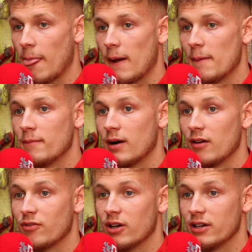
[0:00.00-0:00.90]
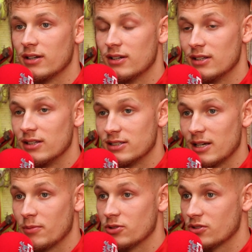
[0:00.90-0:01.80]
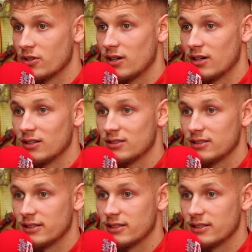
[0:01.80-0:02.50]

I've learned the tempo's gone higher,